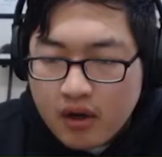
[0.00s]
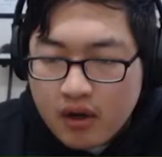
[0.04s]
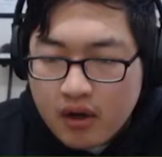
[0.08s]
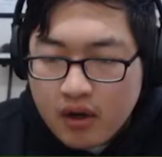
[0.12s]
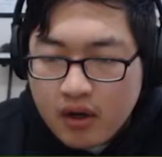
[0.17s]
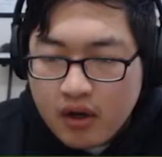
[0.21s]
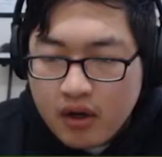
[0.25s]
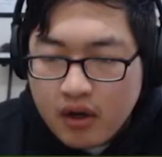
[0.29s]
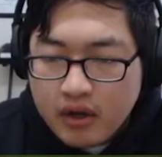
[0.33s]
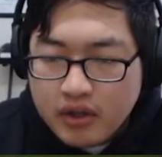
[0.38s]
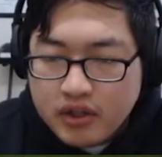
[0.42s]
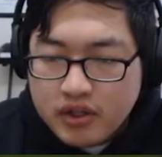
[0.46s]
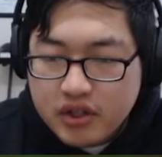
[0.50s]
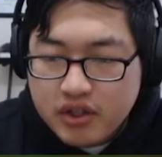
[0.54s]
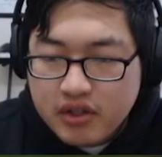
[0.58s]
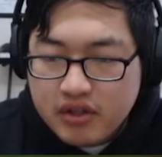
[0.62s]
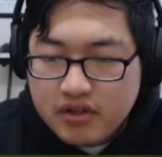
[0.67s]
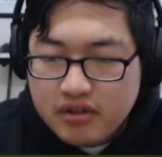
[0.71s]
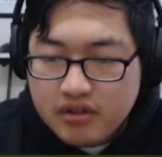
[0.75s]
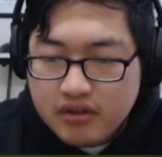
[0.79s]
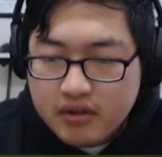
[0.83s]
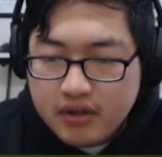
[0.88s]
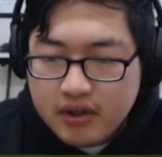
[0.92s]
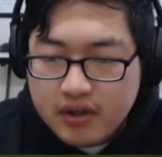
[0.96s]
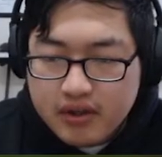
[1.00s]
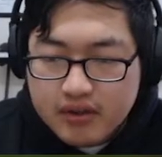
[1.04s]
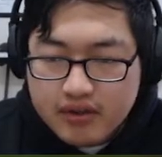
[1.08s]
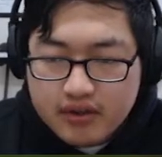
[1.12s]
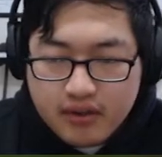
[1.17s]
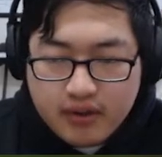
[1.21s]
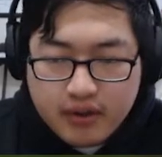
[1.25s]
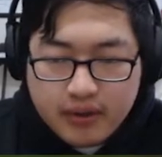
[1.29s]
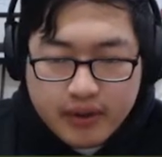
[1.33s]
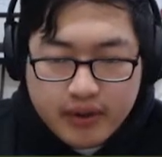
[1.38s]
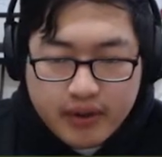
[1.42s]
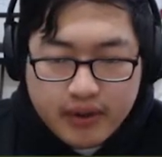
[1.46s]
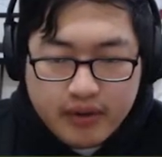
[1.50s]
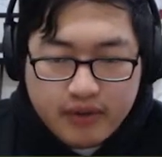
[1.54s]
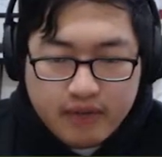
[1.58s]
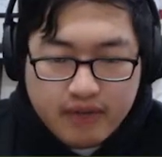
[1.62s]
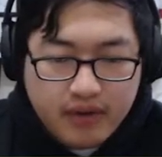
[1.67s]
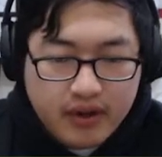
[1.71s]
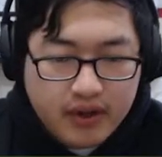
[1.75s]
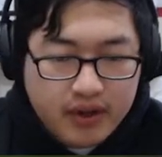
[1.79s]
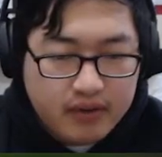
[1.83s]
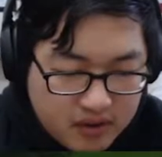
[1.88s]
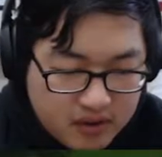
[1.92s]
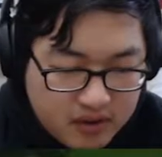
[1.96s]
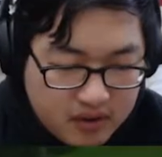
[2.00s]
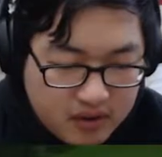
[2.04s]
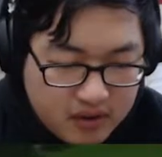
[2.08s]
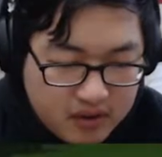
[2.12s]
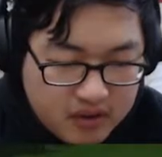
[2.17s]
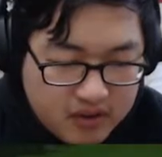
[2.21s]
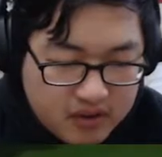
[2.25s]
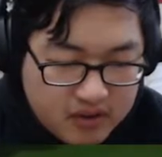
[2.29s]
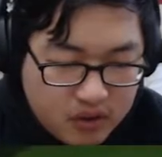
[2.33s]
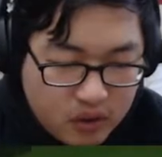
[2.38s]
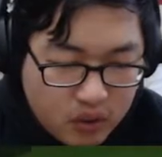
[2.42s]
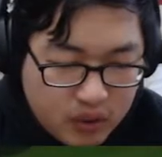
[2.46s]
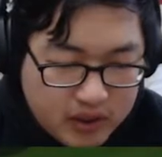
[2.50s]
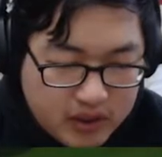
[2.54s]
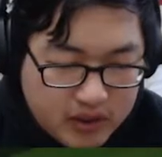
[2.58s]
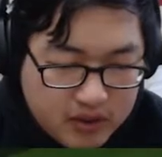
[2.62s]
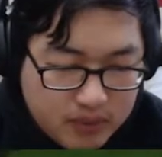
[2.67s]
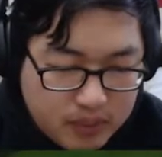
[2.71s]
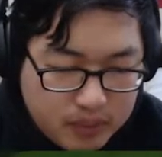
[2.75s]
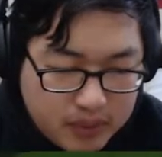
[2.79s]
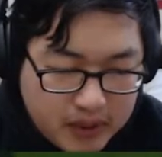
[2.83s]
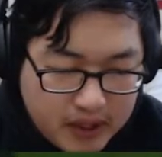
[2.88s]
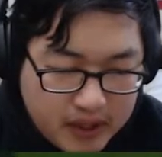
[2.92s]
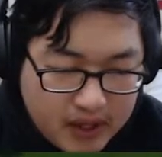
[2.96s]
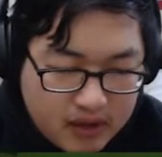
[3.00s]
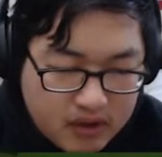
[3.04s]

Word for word: Oh, Jesus Christ. It's going to be a